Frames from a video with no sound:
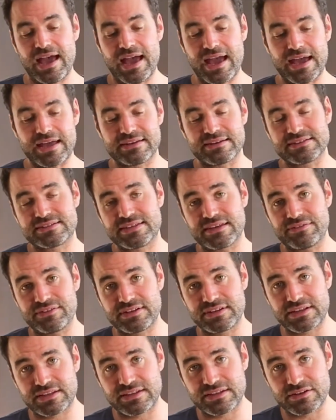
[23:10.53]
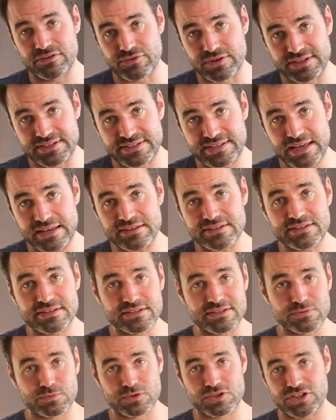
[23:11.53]
at 70 degrees
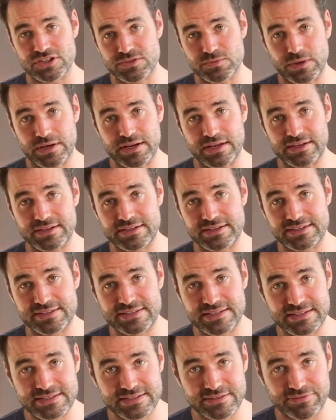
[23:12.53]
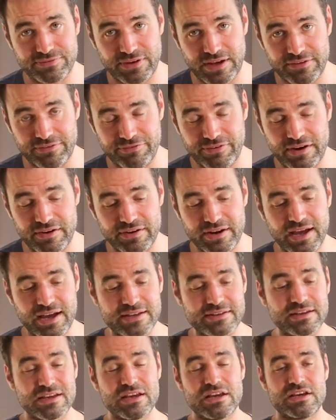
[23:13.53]
Celsius, which is 165
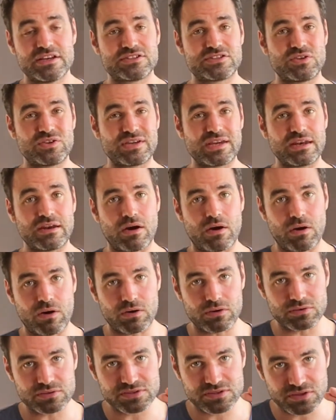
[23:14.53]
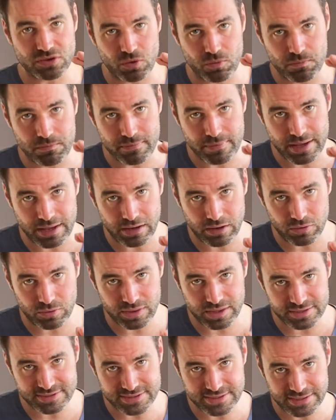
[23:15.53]
Fahrenheit. So you can also mellow
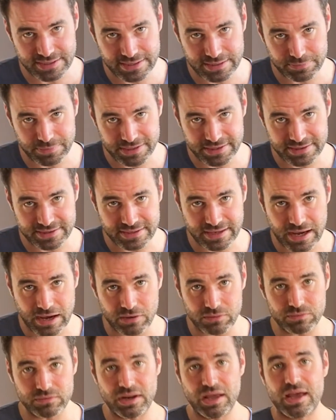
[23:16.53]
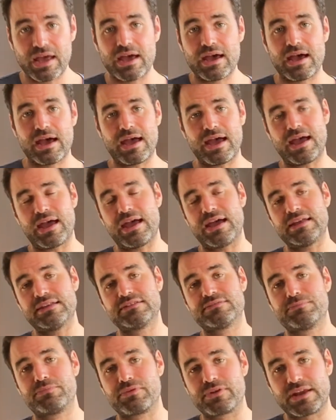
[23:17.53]
this a little bit down
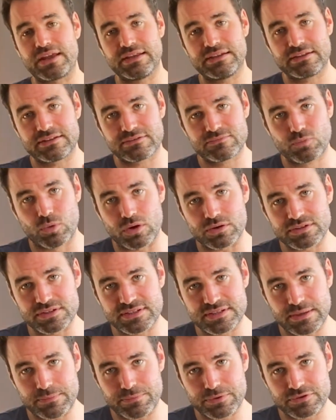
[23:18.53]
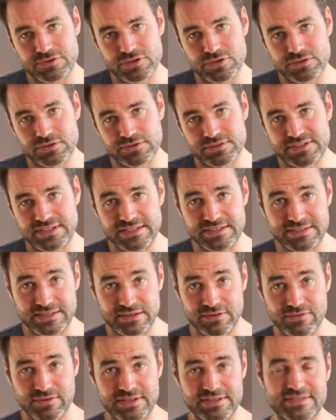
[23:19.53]
and bring the water temperature to 60
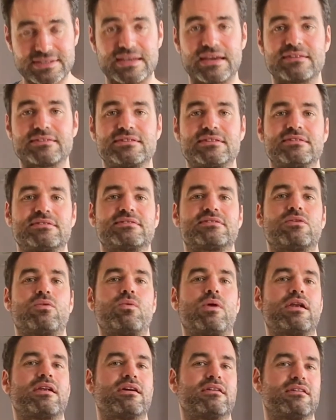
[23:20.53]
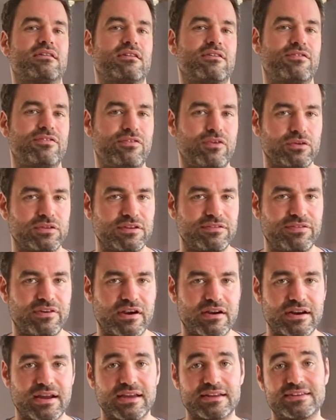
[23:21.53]
degrees Celsius, so 140
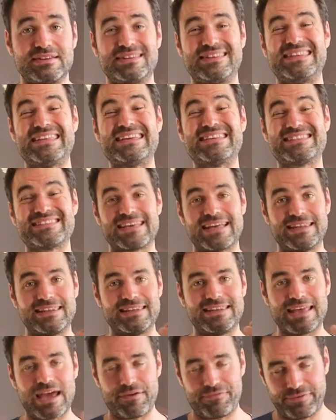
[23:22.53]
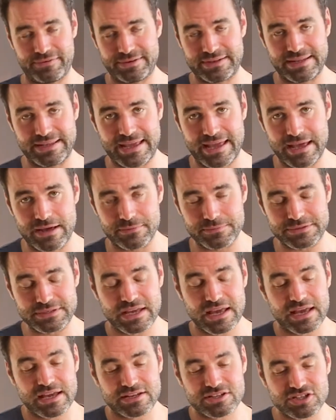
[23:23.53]
Fahrenheit. This definitely helps
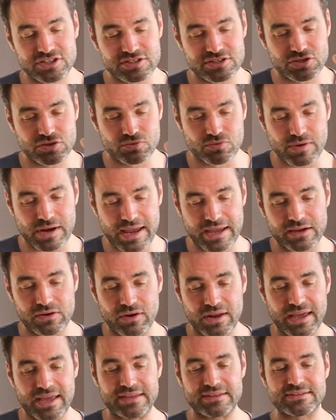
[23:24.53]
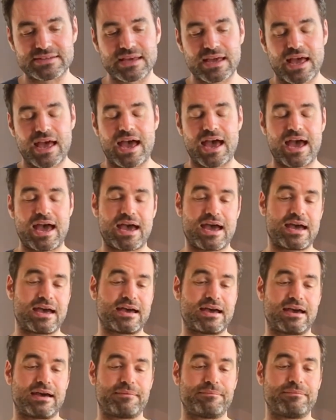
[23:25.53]
just to regulate
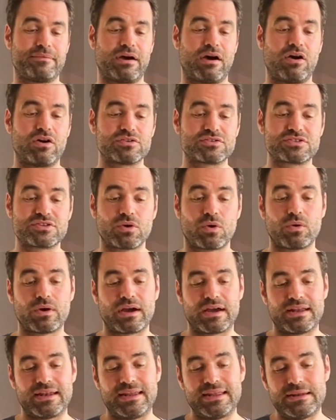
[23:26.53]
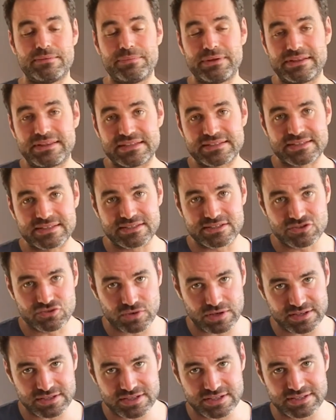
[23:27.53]
also a little bit this these
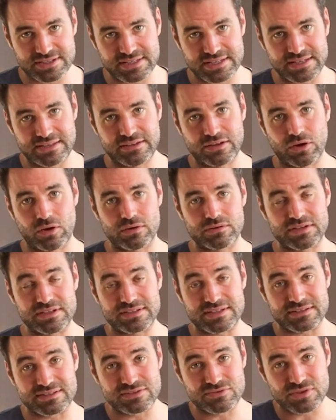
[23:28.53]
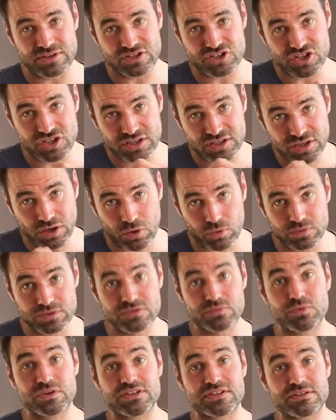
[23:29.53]
astringent
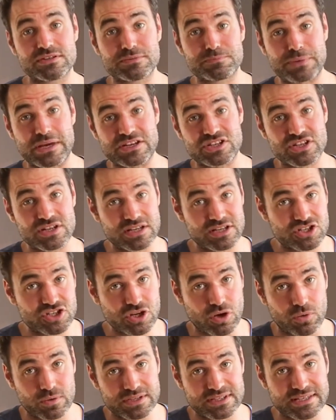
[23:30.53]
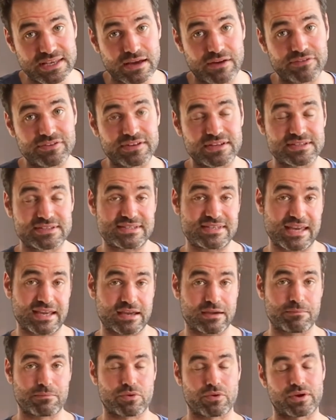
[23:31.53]
tones, which especially show itself in the
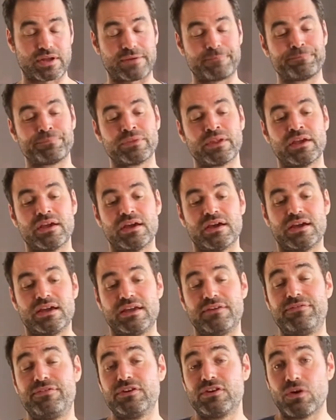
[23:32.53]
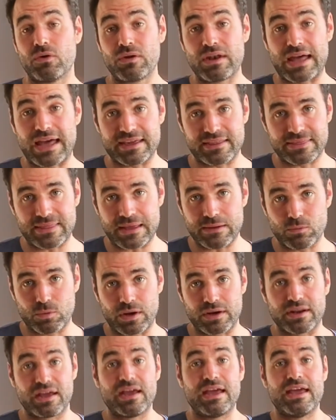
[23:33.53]
second brewing, if you don't like that
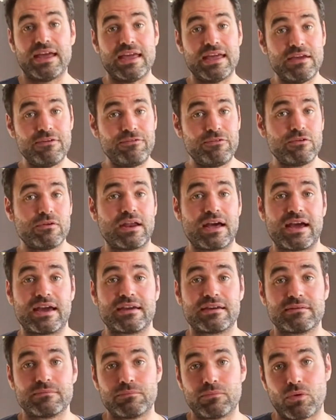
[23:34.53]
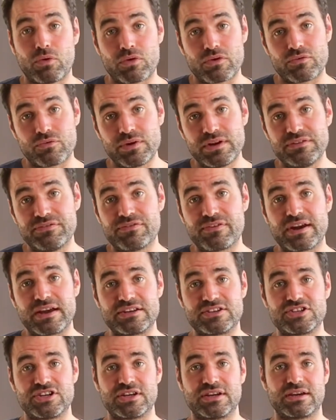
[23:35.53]
one. If you like more
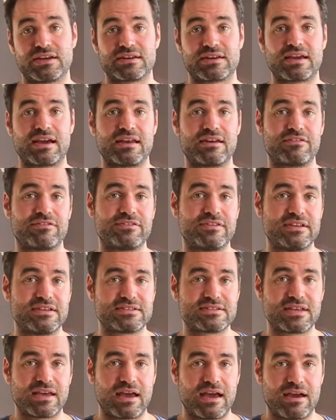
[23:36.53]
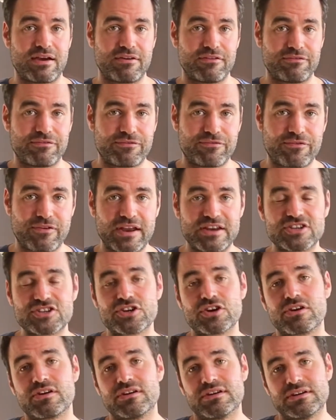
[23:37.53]
refreshing and kind of this
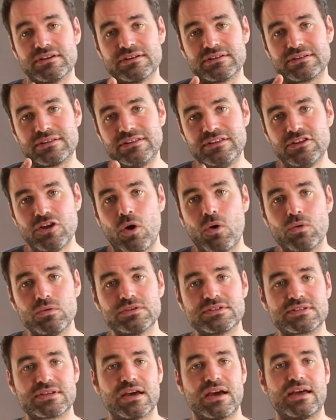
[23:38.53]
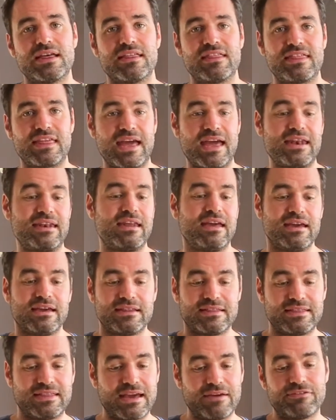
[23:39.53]
fresher notes, then
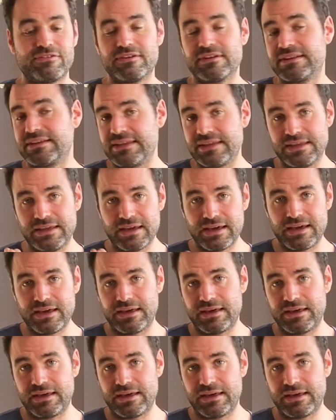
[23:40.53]
definitely